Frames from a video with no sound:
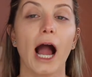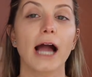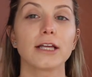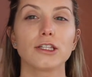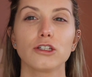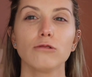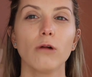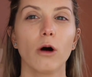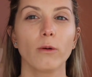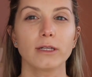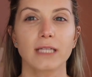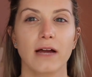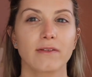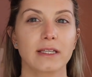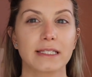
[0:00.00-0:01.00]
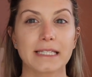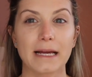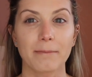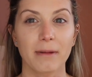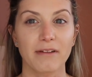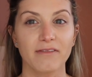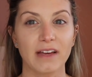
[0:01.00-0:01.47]
I do always have to
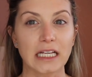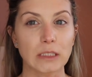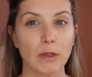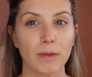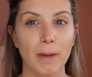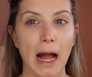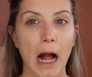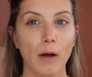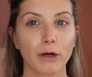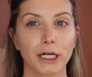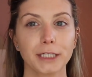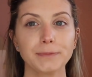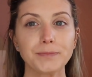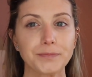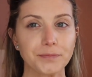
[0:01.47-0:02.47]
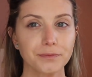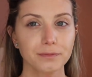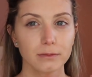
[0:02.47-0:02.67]
set my face with powder.